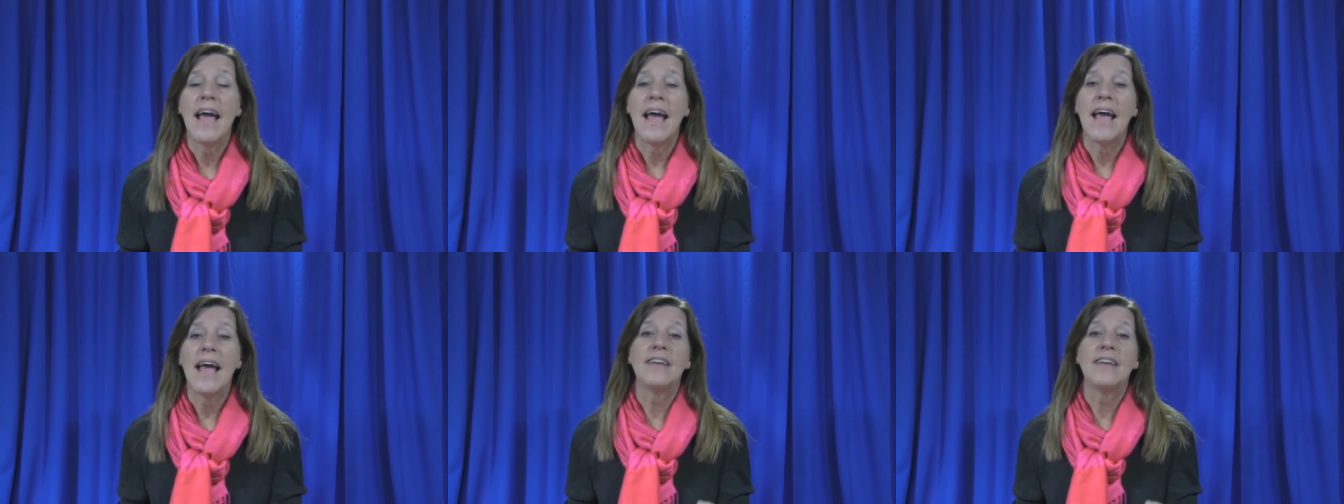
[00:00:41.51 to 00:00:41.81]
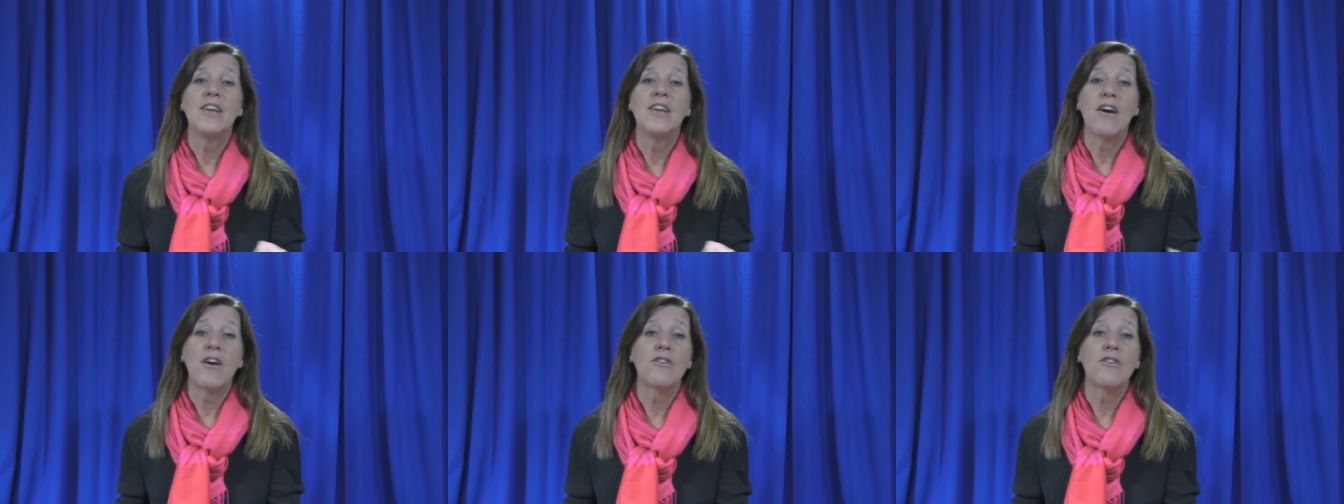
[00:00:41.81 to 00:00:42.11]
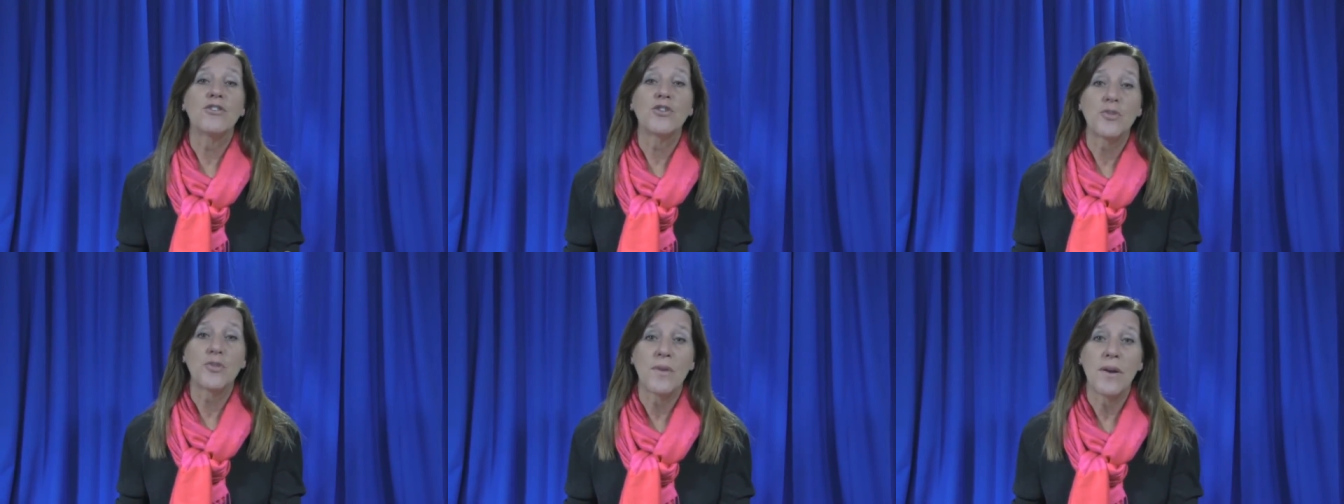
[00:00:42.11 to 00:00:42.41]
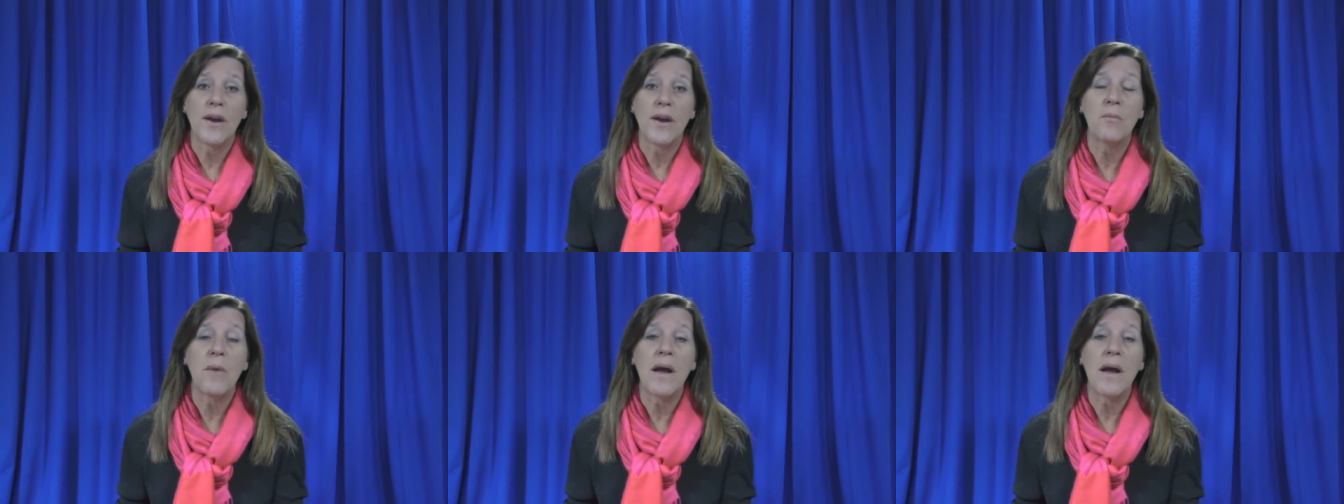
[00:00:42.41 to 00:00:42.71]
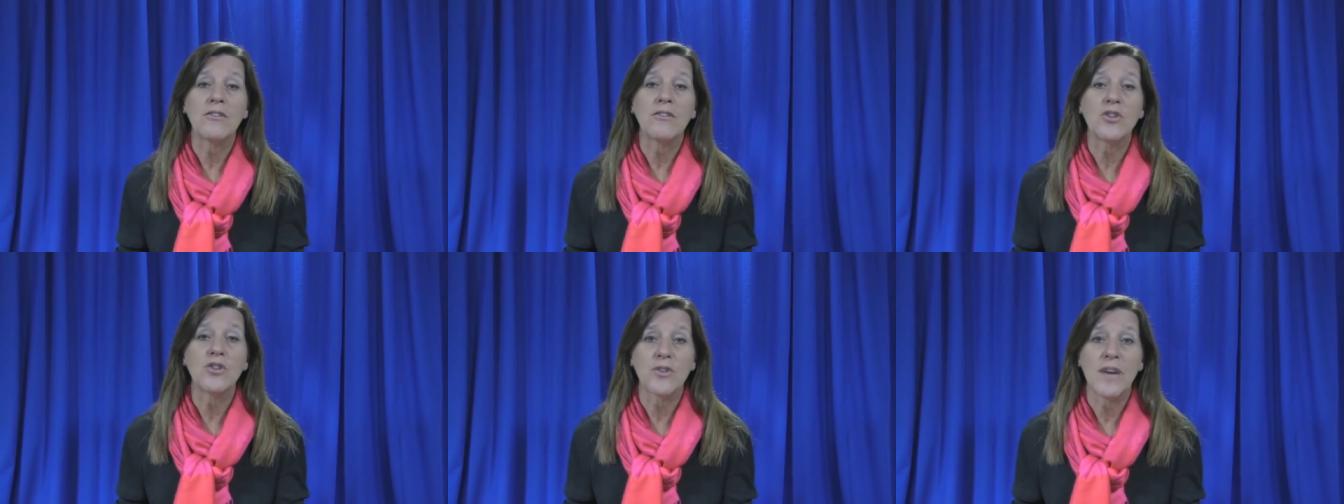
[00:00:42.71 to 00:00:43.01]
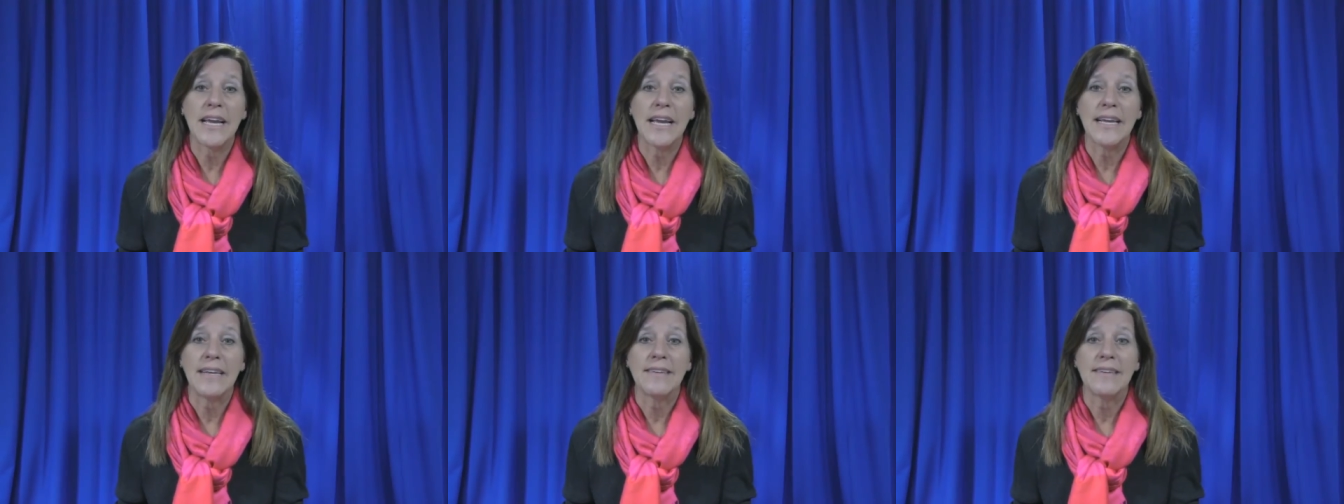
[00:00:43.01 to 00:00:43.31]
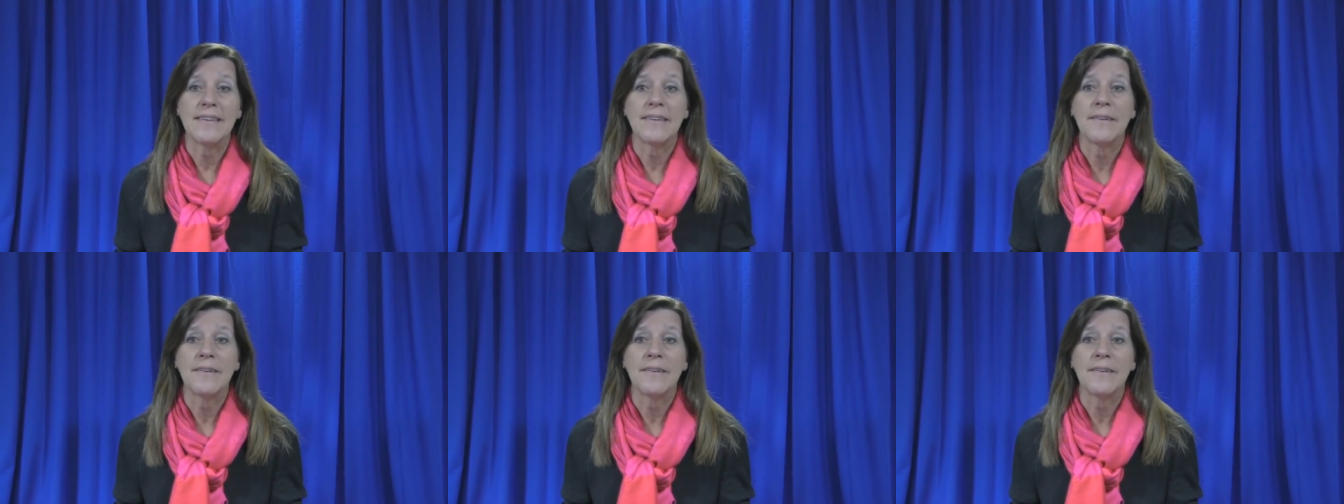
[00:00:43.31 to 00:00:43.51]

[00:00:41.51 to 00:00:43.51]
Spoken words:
and are well trained.